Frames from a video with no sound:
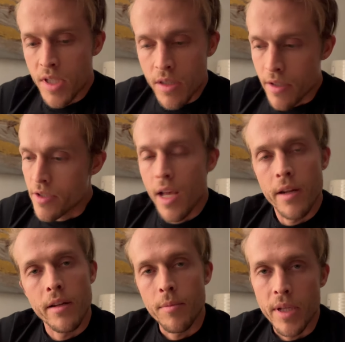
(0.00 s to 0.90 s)
sitting there
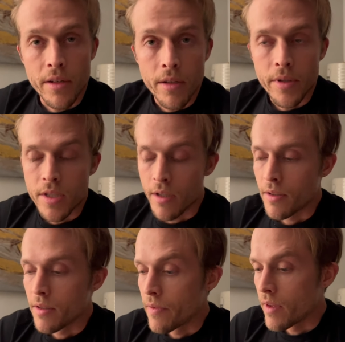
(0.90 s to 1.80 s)
chatting up, getting to know each
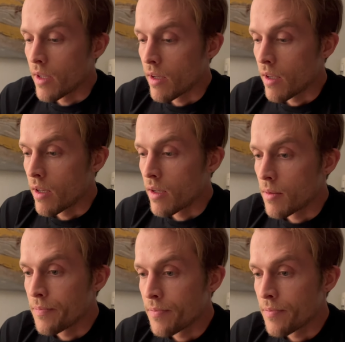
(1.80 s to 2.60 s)
other, and then uh,